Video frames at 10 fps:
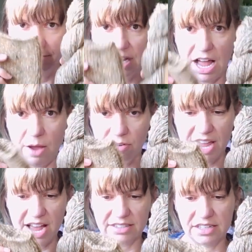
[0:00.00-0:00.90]
I will
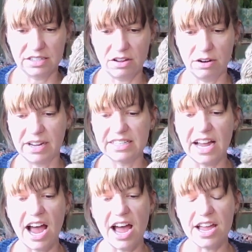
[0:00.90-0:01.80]
cast this on because
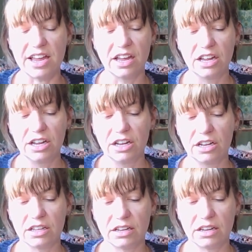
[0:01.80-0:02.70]

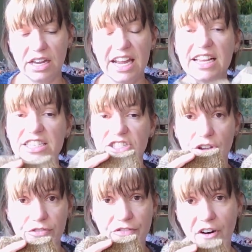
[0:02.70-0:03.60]
it is
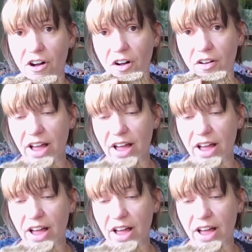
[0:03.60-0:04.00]
so fall.